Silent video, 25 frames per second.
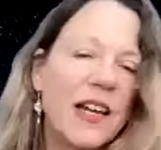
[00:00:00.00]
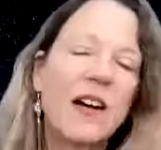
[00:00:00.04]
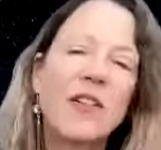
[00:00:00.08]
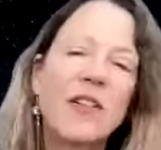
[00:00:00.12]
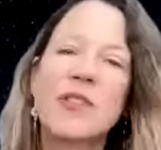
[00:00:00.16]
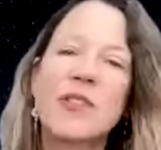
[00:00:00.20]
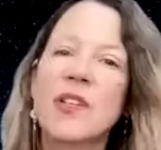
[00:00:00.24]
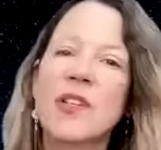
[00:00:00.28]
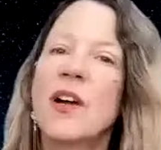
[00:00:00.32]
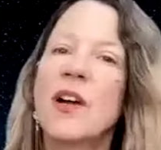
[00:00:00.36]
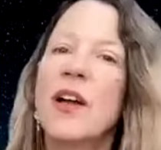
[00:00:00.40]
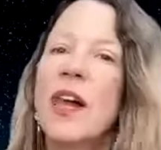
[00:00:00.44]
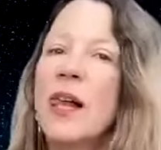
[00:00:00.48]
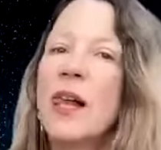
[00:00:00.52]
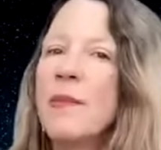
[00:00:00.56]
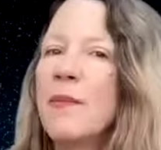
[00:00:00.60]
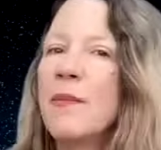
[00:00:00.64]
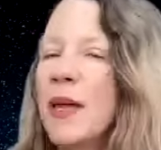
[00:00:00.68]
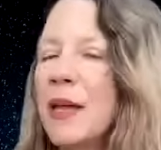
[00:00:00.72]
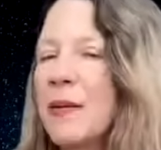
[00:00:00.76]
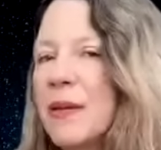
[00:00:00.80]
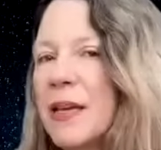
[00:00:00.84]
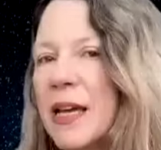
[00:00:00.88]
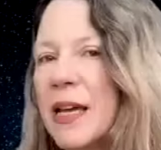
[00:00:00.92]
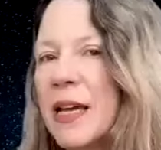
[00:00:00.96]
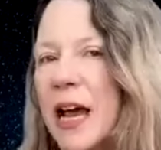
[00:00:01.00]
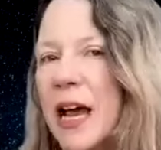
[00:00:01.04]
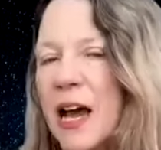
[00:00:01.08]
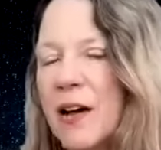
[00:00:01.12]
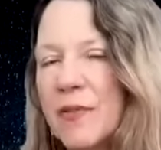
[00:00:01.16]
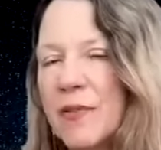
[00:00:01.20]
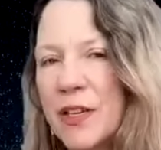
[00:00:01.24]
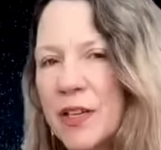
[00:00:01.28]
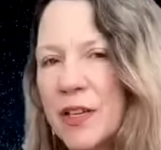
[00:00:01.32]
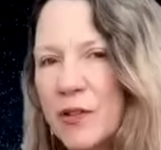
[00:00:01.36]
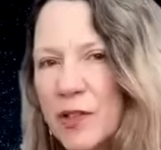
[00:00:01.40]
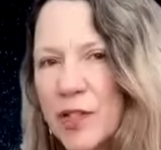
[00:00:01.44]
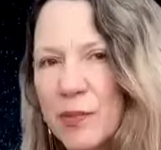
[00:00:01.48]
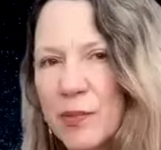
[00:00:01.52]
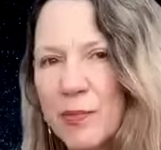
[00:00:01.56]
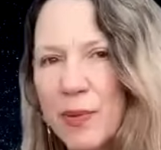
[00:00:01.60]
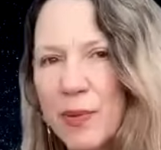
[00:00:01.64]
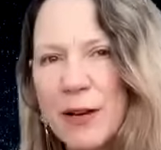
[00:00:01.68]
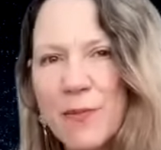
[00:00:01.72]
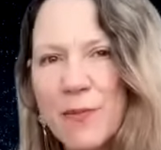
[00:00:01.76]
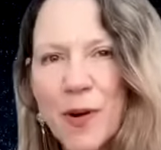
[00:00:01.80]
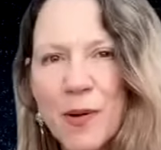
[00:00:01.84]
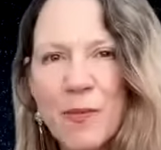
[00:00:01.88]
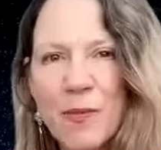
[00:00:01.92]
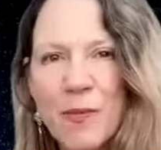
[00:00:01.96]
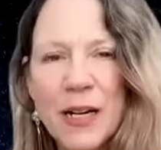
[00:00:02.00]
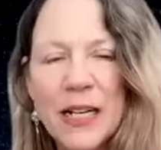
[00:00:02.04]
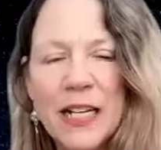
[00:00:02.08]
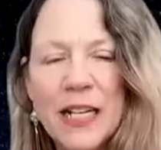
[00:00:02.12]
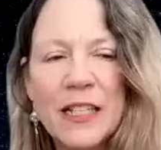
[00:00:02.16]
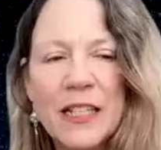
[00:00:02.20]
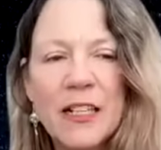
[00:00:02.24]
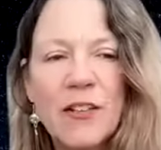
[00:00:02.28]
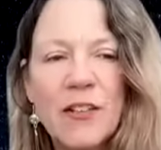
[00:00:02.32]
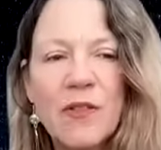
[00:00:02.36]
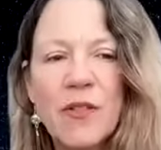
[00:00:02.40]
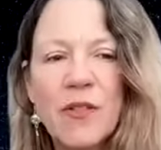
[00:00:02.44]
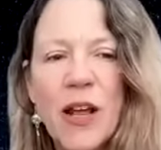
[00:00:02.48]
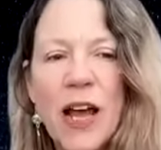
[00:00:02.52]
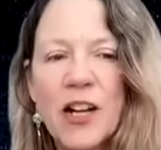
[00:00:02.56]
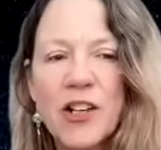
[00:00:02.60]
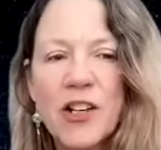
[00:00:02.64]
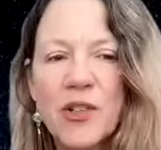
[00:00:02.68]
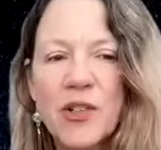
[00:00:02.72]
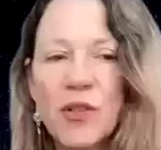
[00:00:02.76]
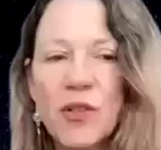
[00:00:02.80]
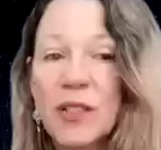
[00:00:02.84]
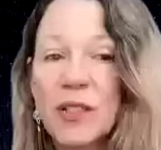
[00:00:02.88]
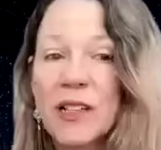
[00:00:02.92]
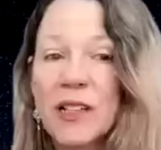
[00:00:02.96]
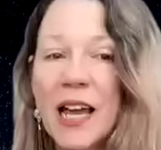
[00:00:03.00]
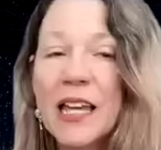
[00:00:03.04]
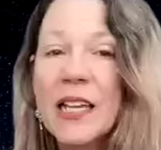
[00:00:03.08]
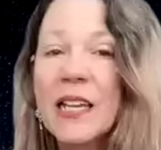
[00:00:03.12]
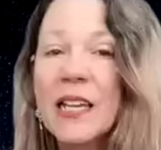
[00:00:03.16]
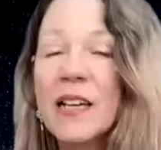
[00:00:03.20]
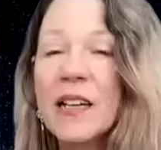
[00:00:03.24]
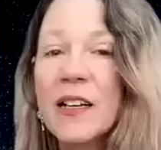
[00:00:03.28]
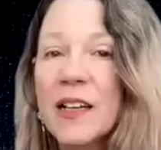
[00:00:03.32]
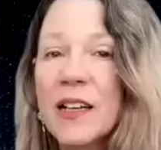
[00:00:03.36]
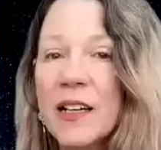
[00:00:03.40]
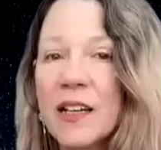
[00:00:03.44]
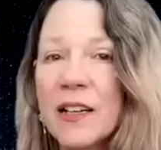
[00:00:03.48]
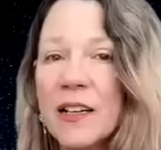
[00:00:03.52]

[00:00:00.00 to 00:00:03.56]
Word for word: house, maybe having you spend more money than you naturally like.